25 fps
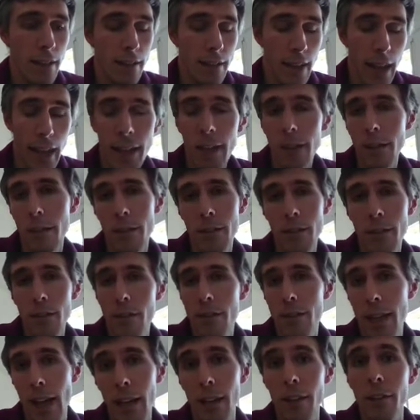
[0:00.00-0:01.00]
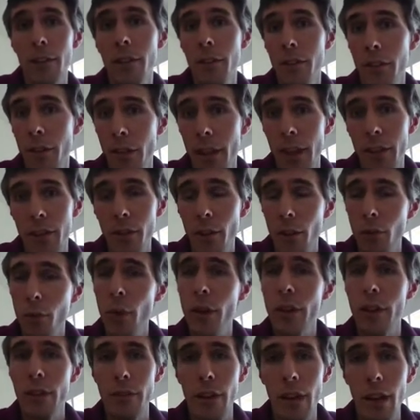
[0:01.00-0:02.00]
tech talent, so their
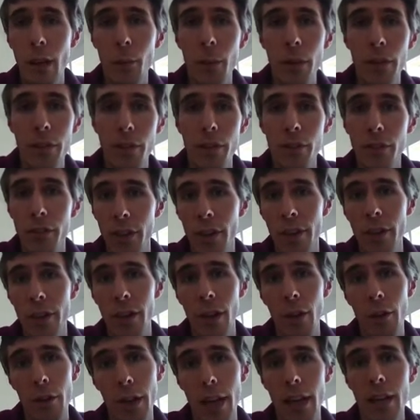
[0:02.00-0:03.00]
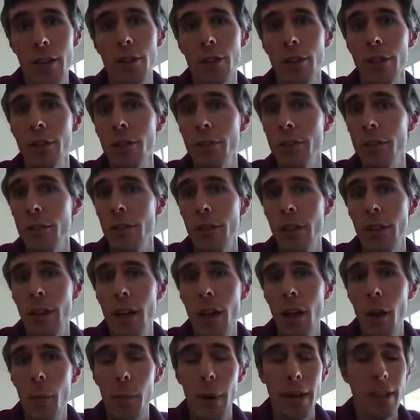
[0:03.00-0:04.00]
software developers in certain locations,
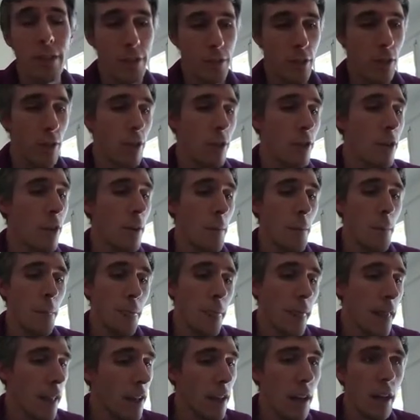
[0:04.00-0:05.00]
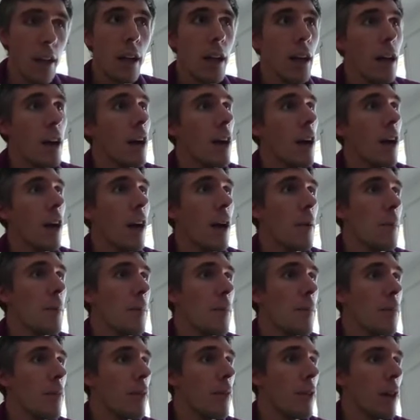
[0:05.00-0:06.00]
based on
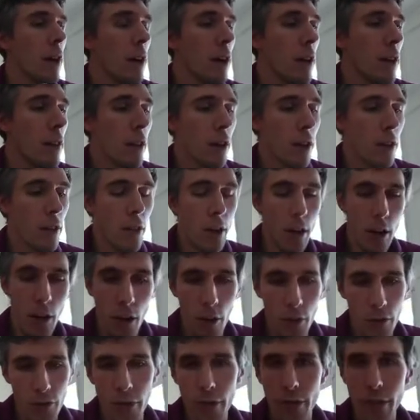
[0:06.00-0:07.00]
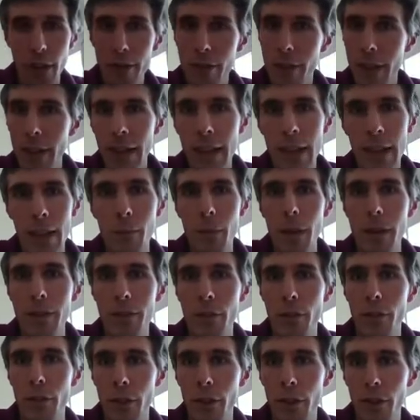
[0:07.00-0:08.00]
the cost of living,
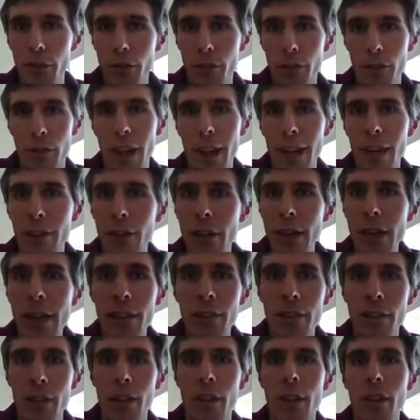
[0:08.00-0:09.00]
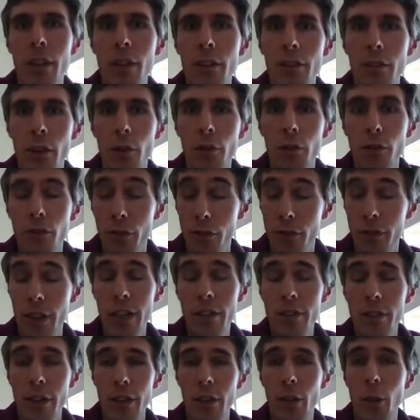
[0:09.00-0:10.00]
based on the cost of salaries. So
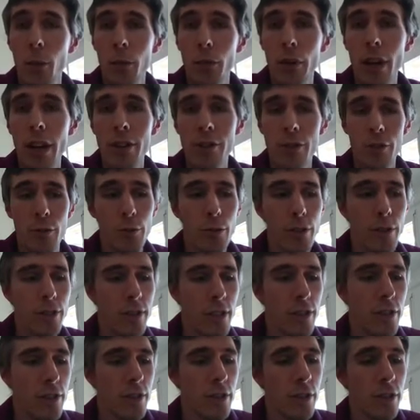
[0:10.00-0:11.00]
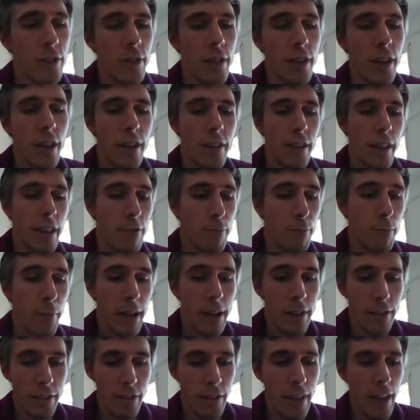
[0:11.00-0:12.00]
strategic and operational decisions, they've
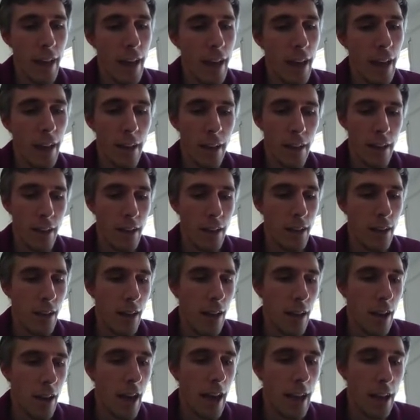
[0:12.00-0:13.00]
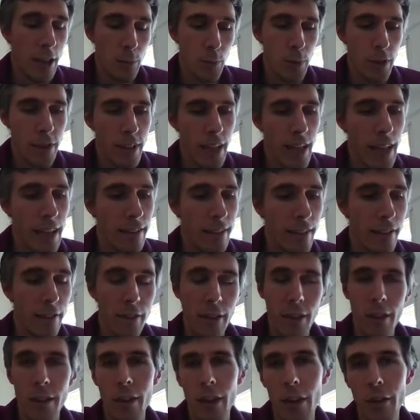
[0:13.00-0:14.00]
based their expertise in
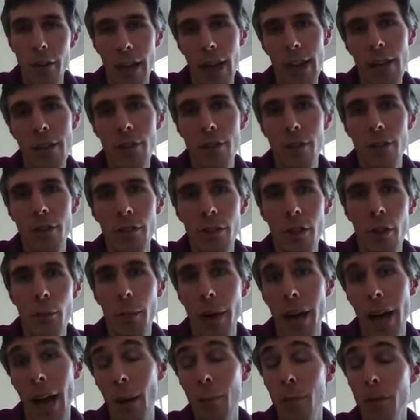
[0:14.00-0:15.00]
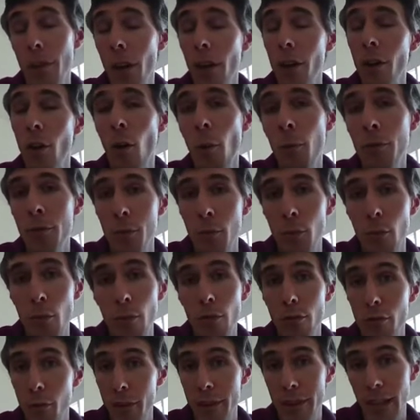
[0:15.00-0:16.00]
certain locations that perhaps aren't
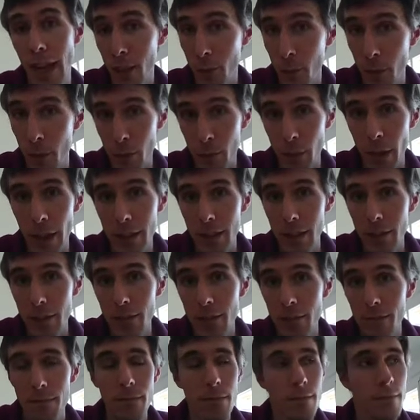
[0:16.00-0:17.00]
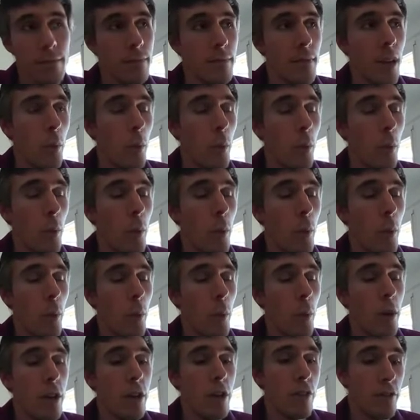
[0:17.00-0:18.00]
optimal from a tax perspective.
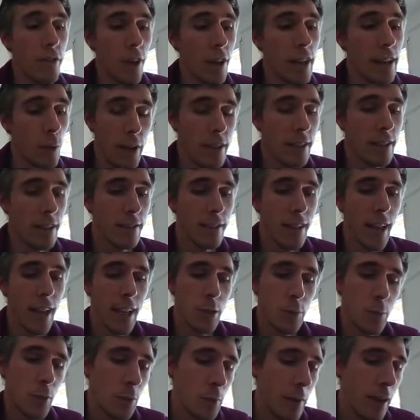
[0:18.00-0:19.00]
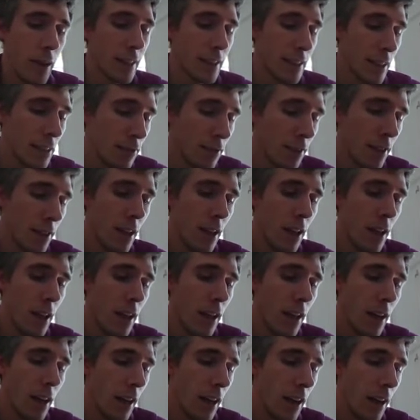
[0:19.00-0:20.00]
And when you're separating the tax perspective,
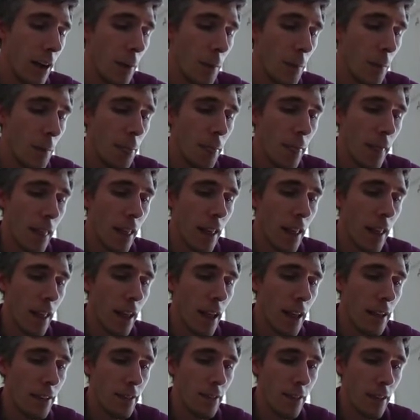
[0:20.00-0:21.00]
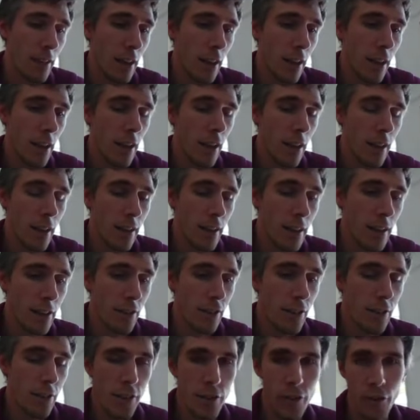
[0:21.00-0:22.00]
these
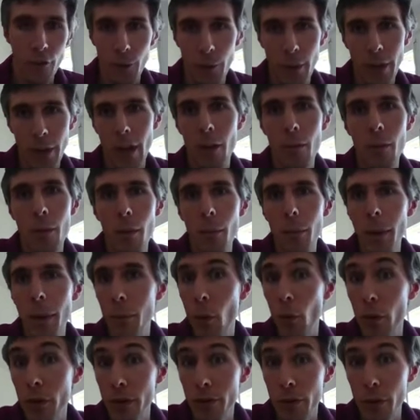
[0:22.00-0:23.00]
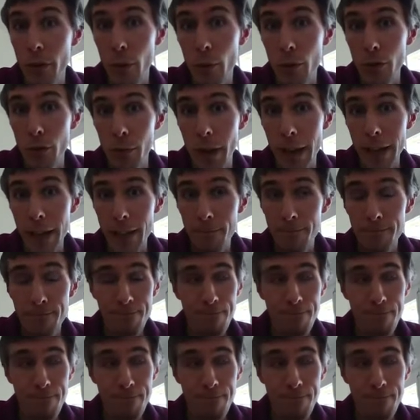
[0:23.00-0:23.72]
decisions become a bit more difficult to make.